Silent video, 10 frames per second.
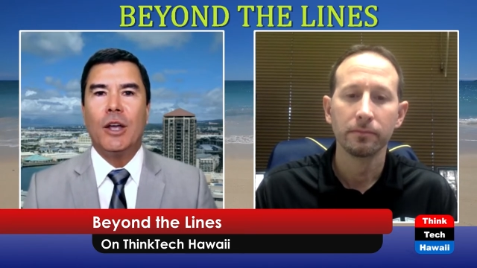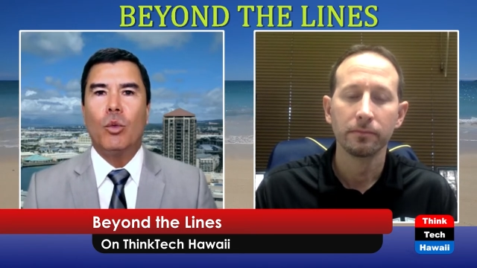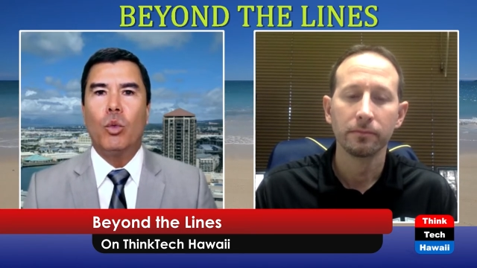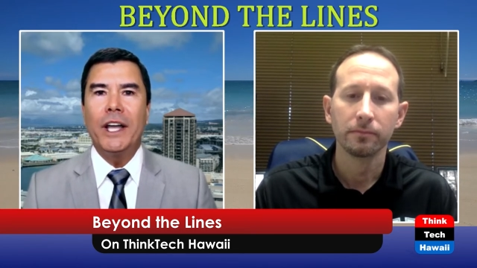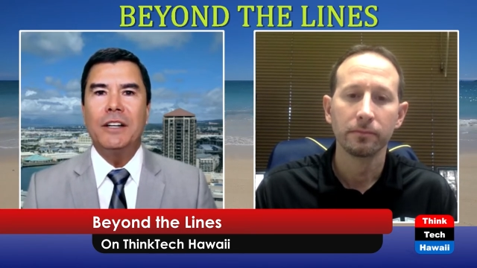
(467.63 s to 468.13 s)

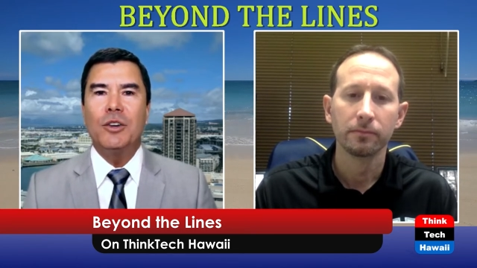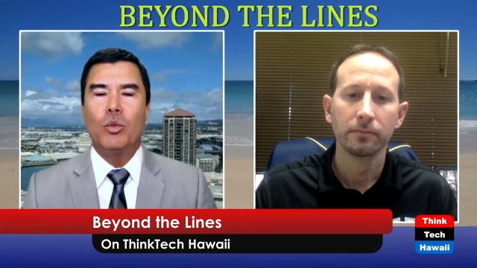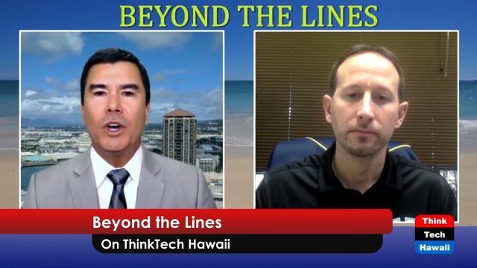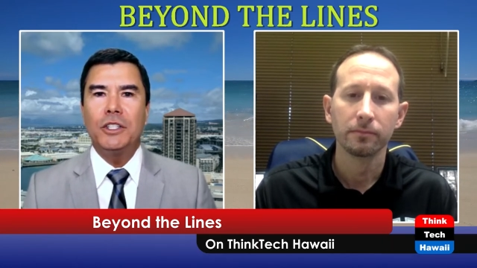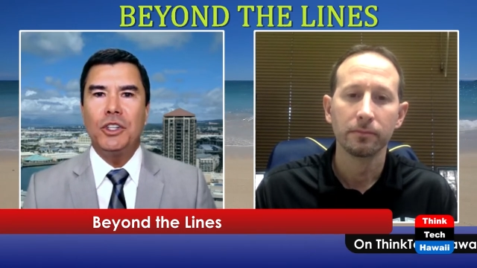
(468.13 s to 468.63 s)
Speaker 1: What,
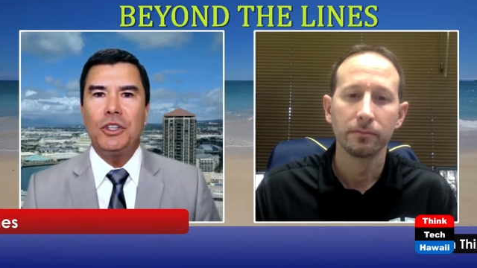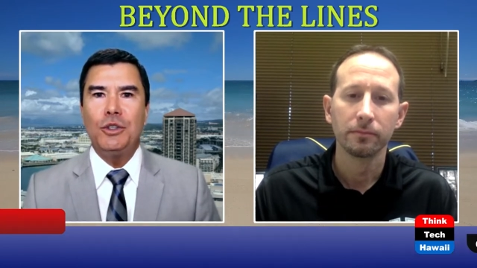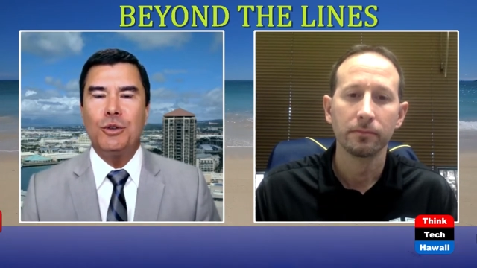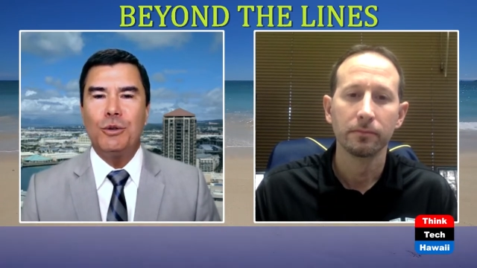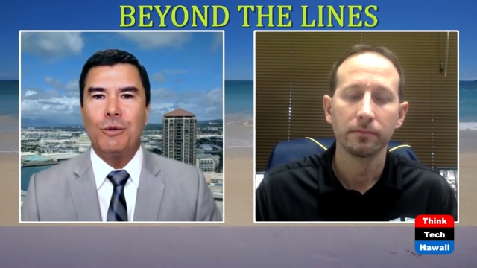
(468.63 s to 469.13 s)
what do
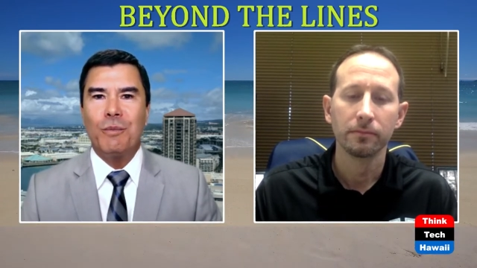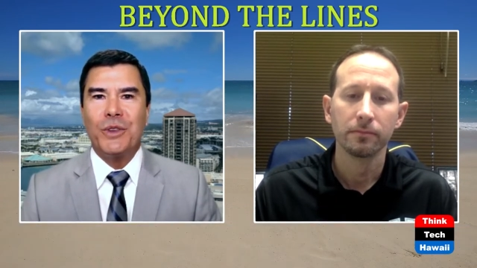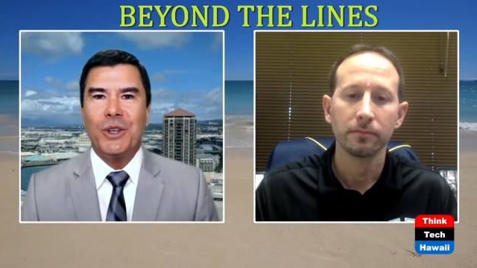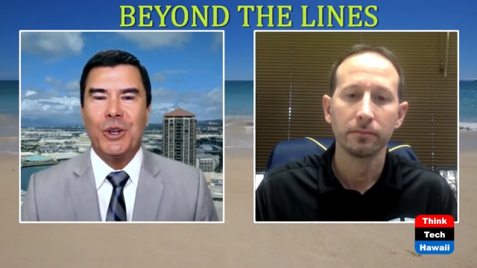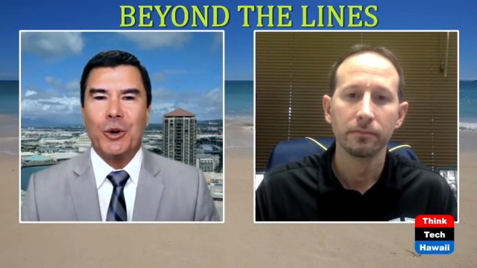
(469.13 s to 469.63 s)
you
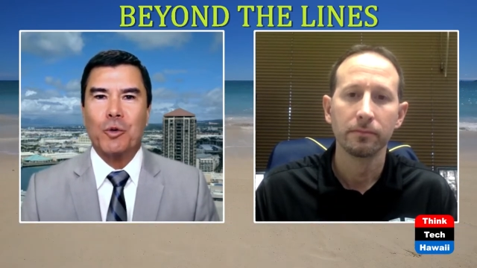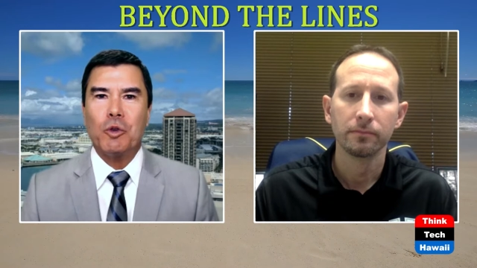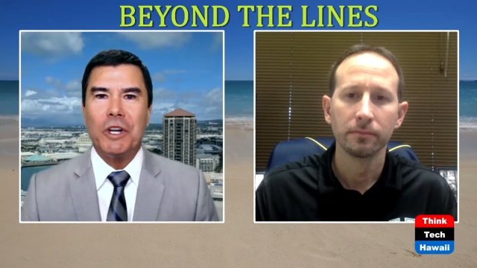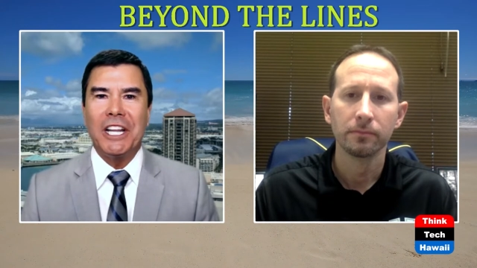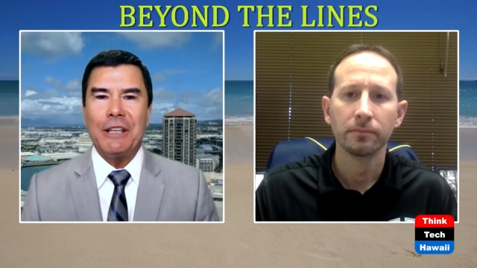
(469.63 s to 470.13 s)

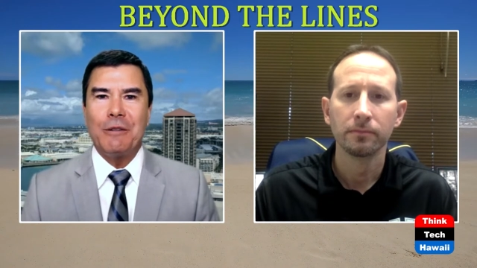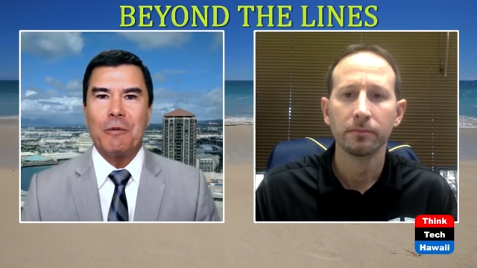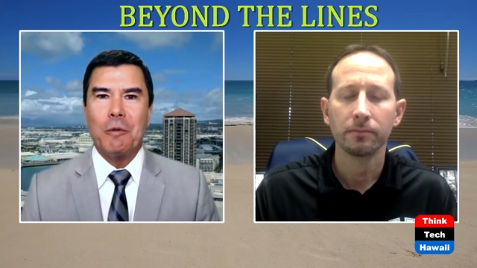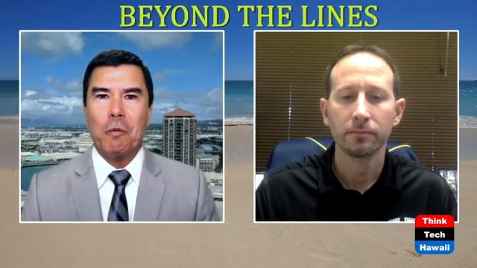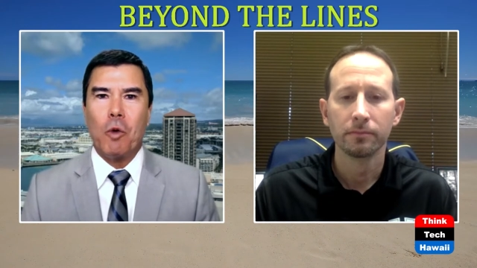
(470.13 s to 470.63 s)
really
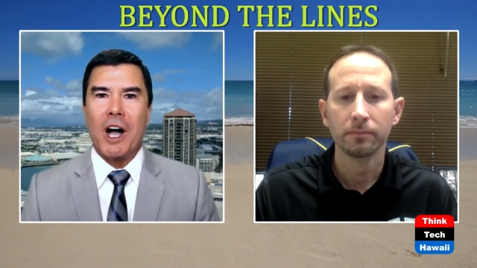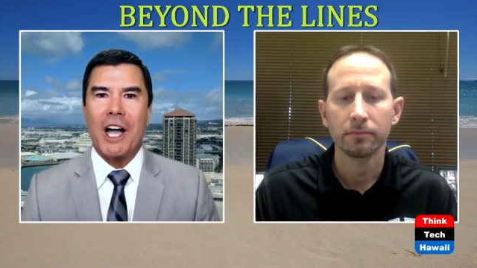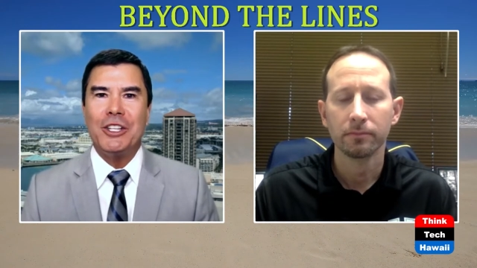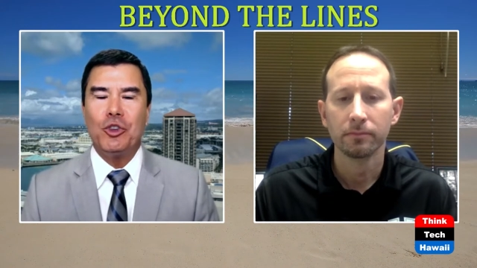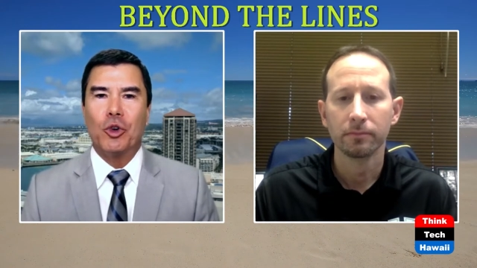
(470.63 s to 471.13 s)

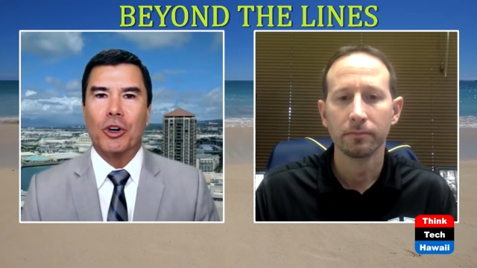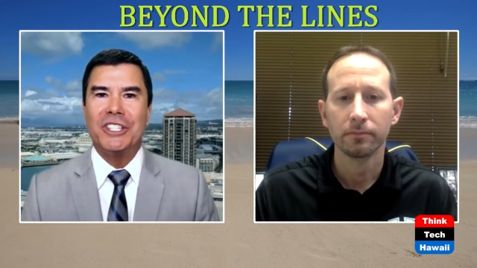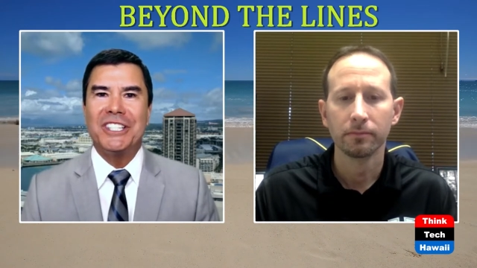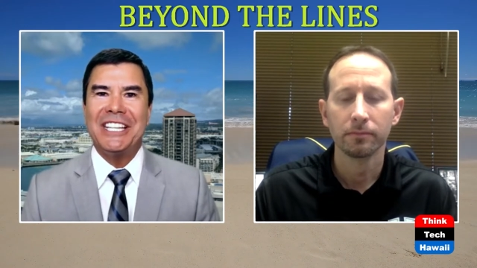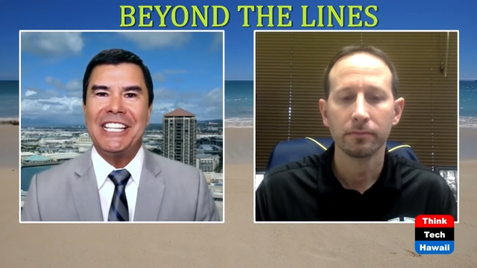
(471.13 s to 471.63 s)
want your
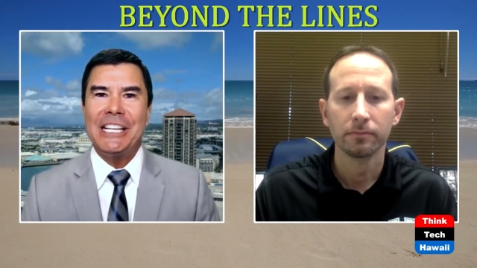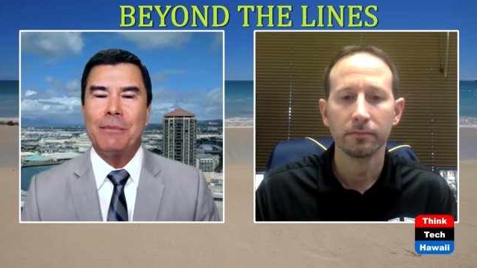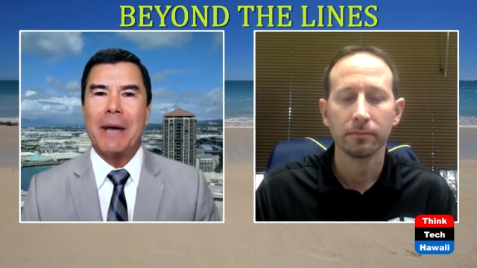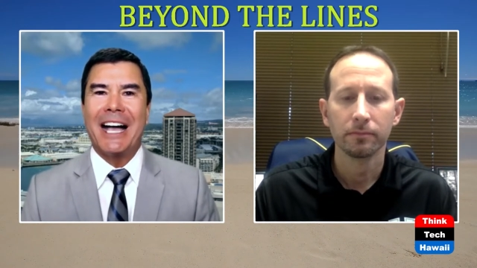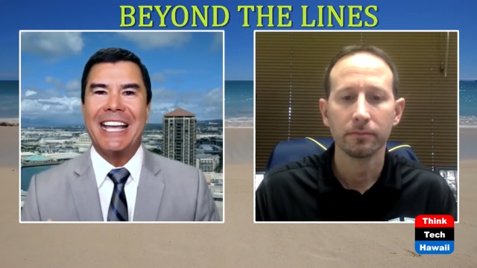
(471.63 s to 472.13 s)
team
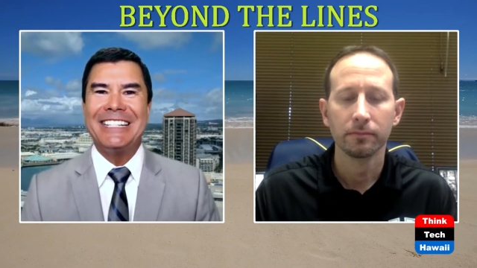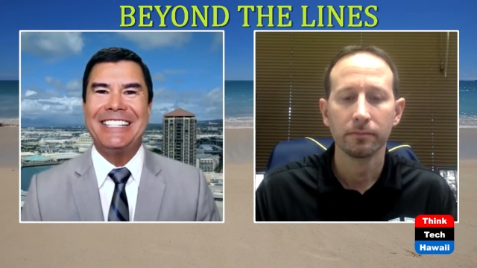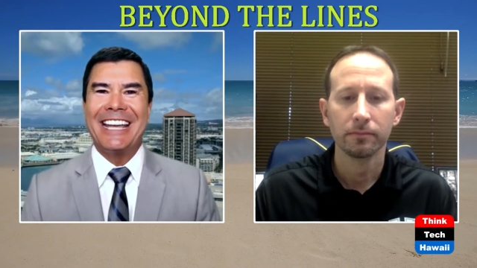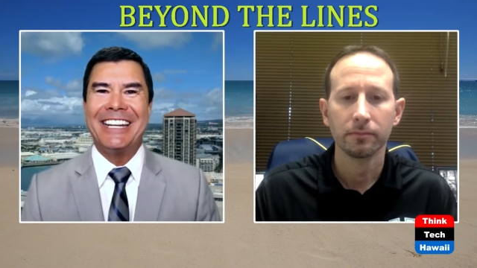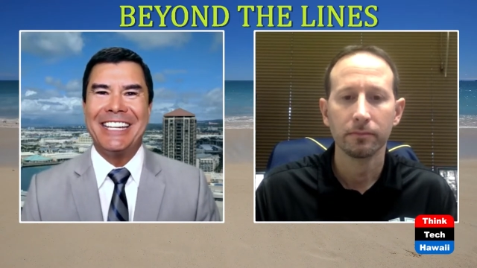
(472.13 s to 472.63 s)

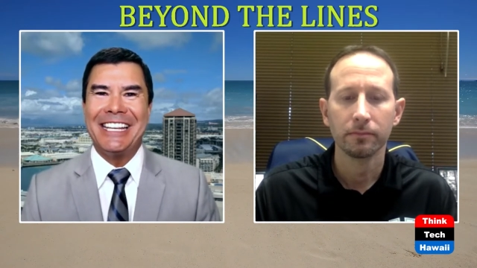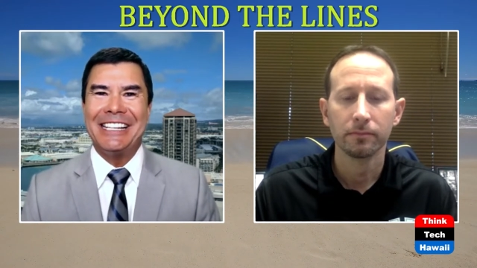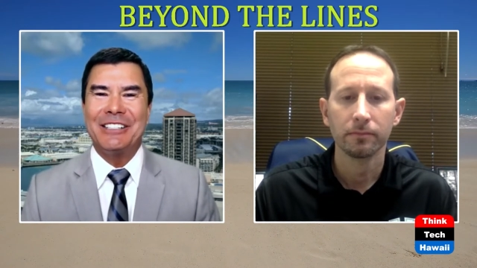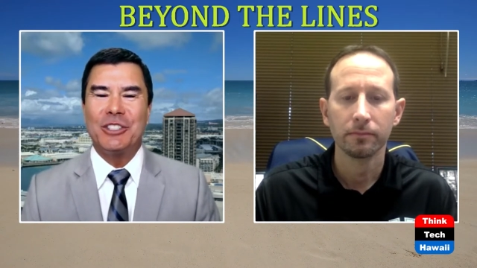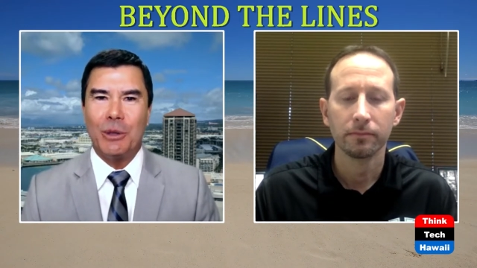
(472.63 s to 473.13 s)
identity
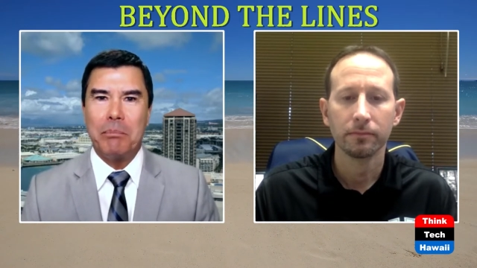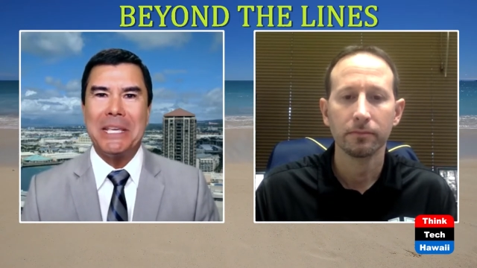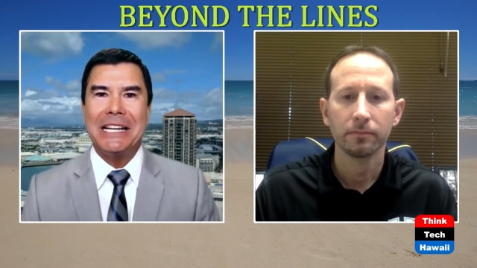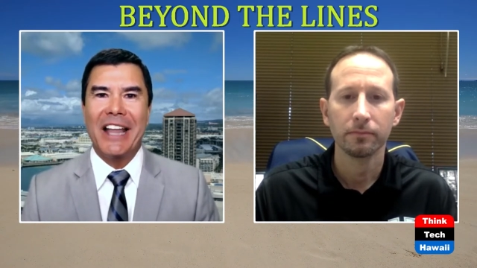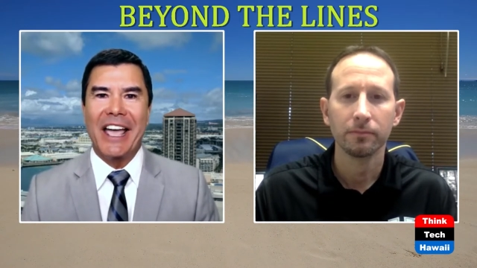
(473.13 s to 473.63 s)
to be
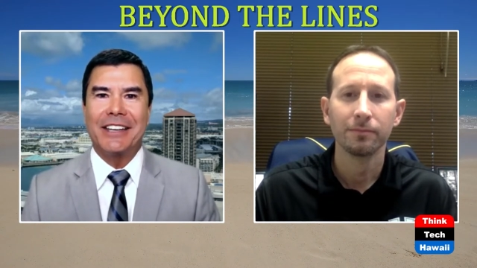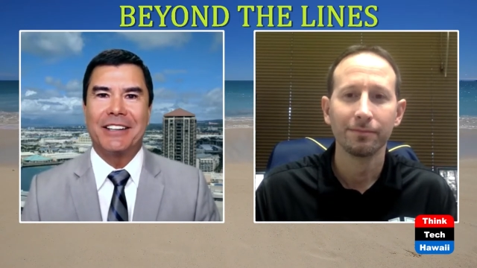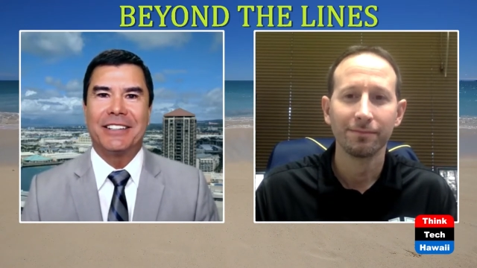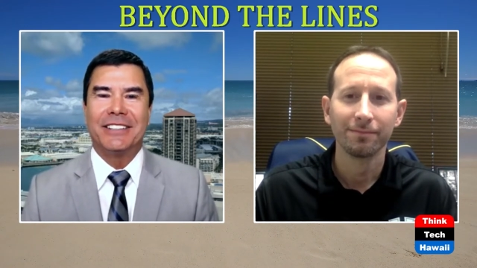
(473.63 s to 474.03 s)
like?